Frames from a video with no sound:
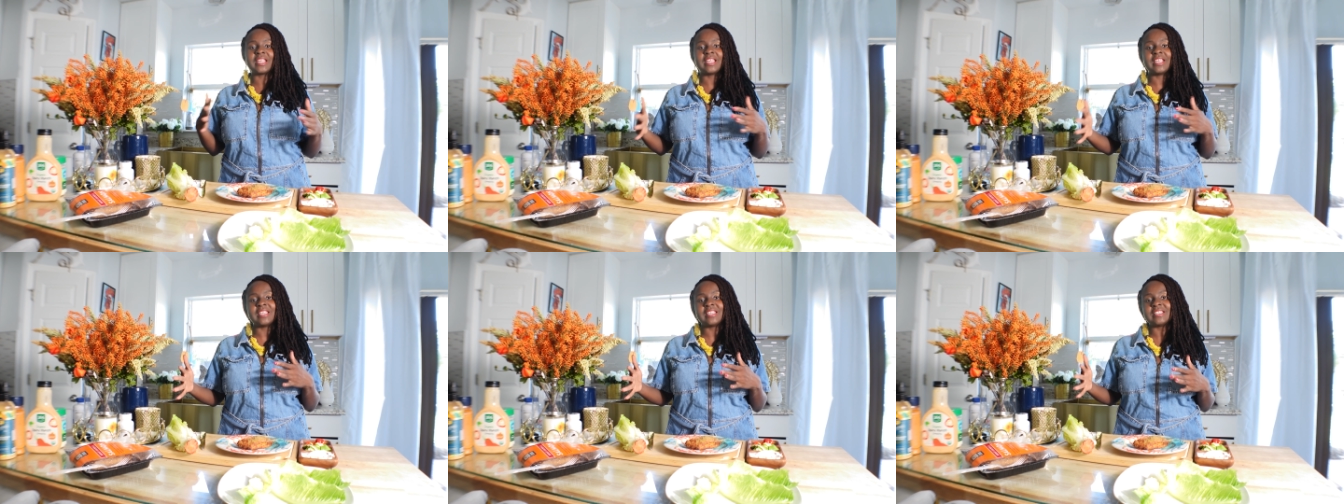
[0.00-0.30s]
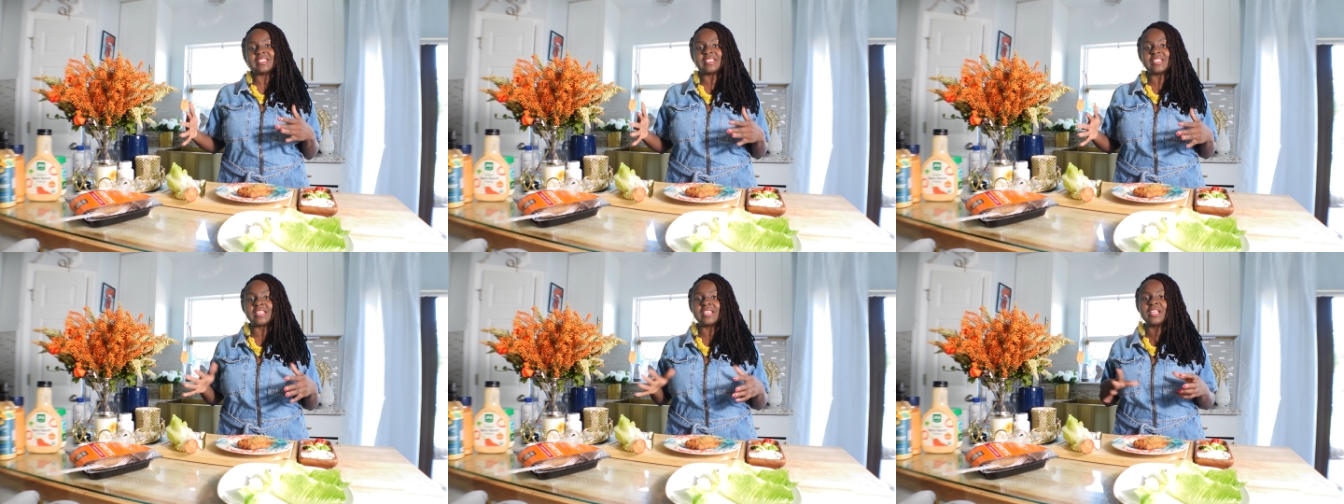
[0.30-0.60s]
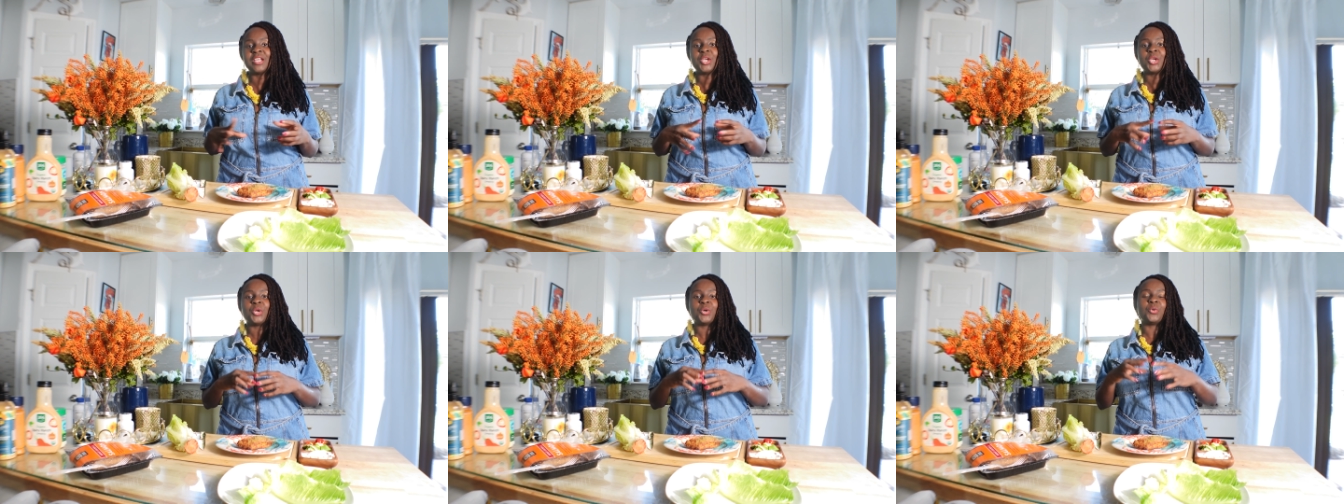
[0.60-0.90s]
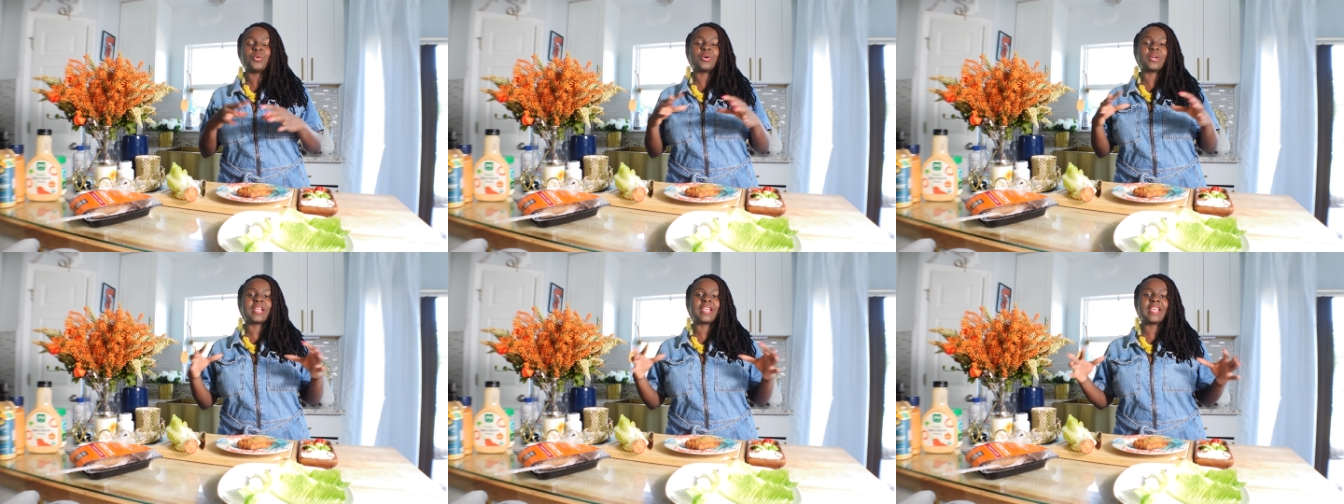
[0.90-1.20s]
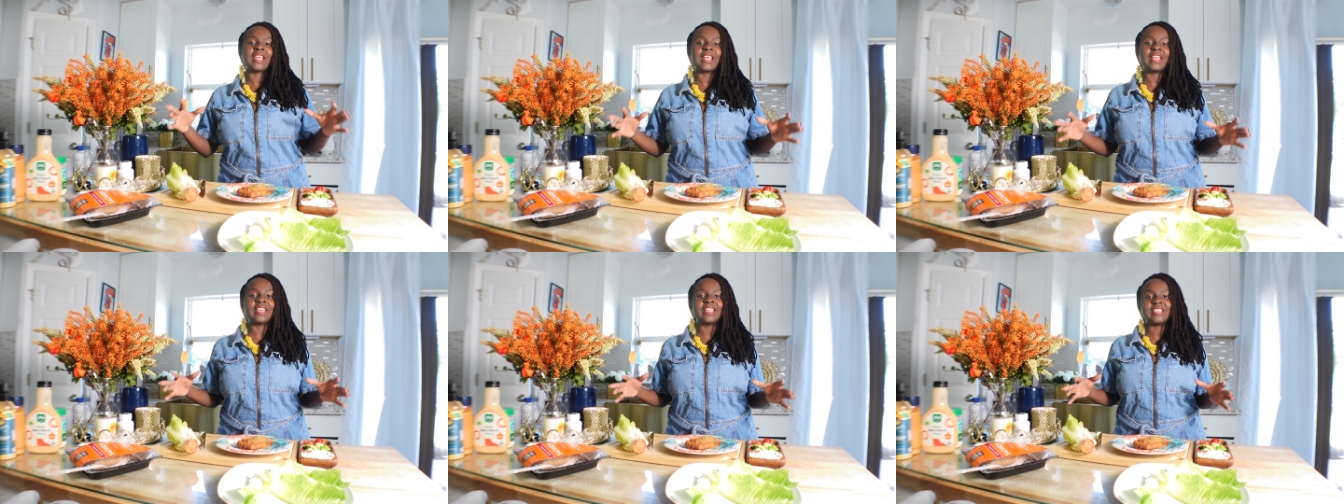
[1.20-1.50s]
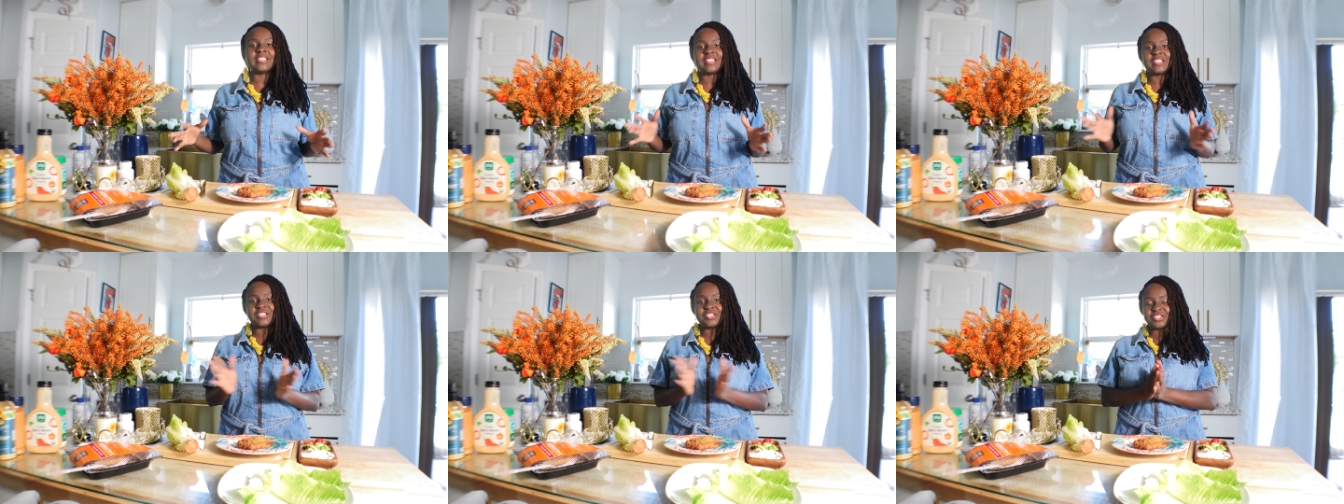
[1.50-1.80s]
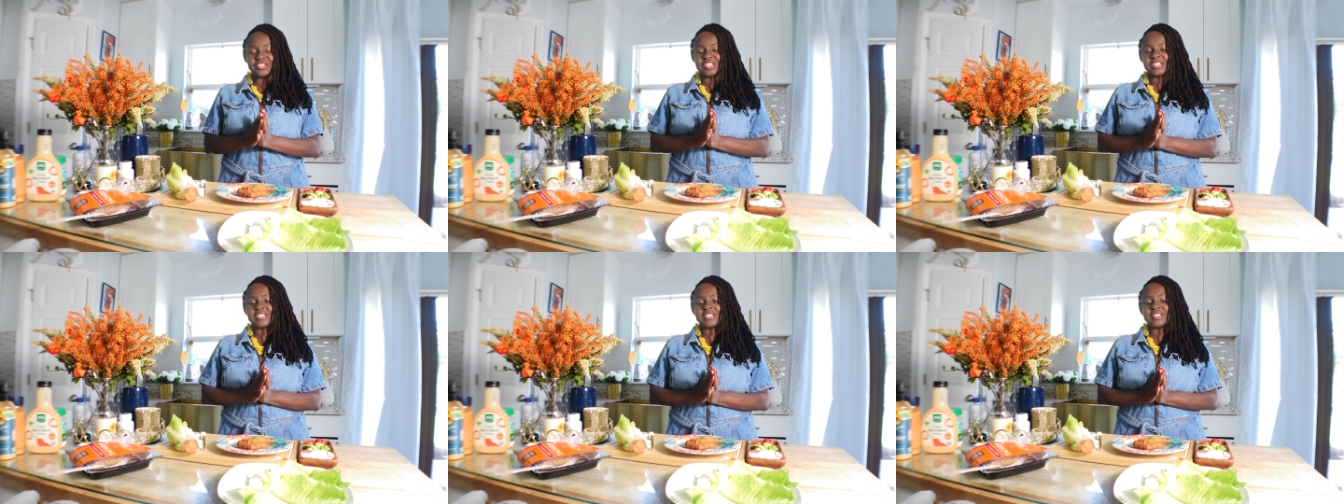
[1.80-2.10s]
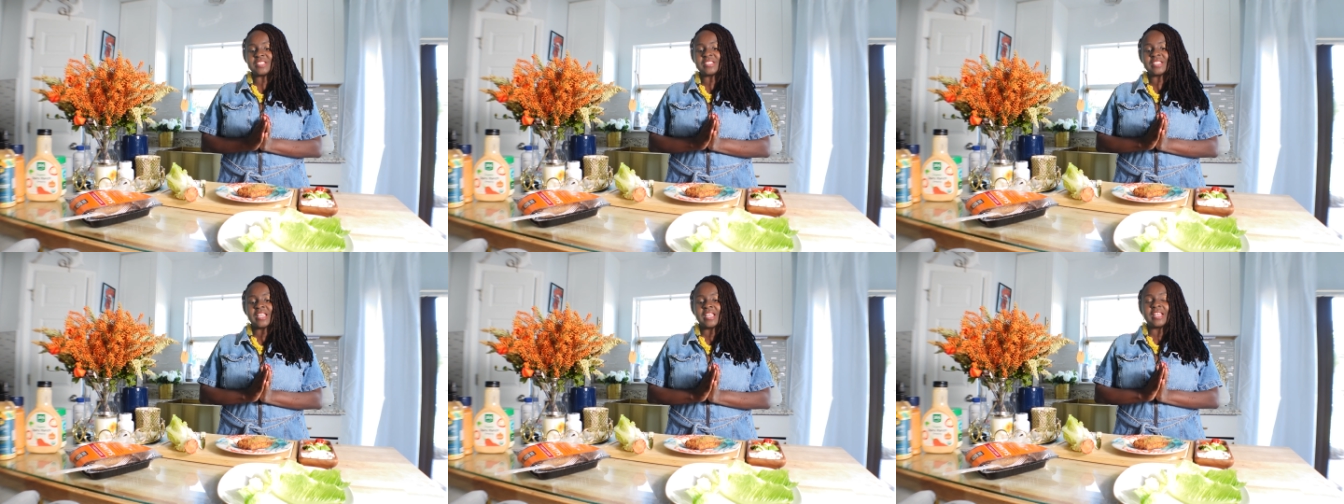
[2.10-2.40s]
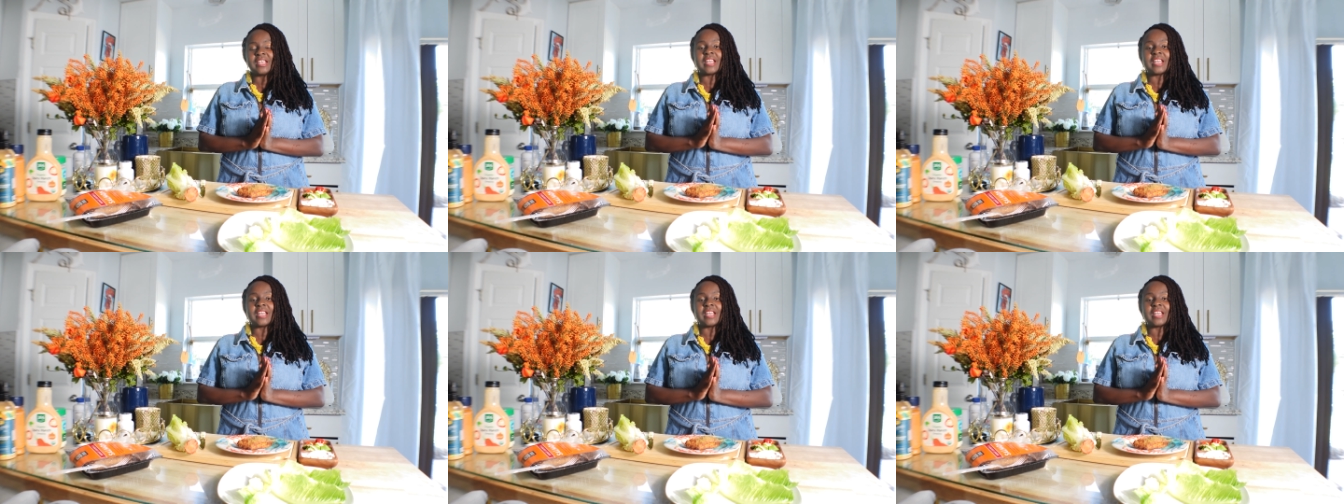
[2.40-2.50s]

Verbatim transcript: easy organic dishes